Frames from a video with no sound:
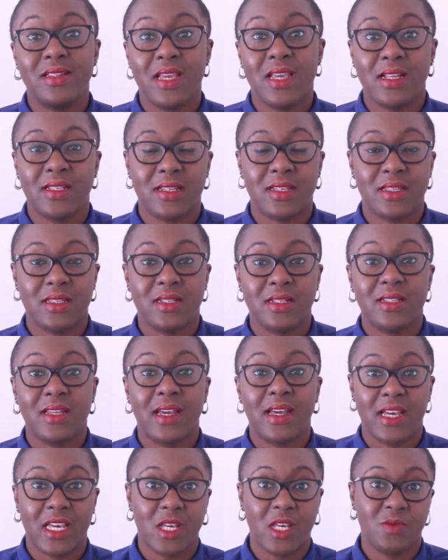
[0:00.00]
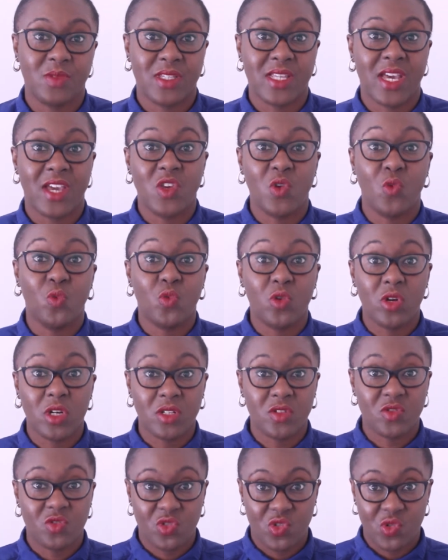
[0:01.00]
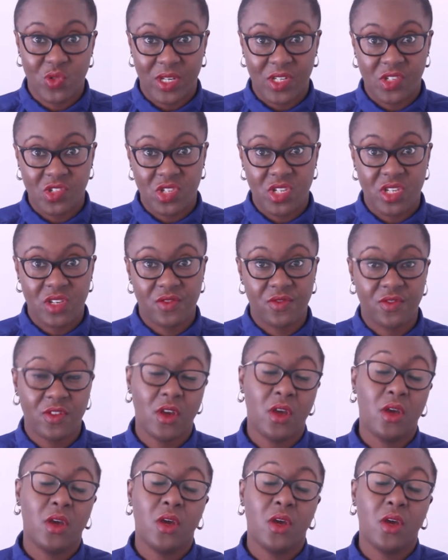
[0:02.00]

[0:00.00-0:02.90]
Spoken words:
dates and the times that you want to achieve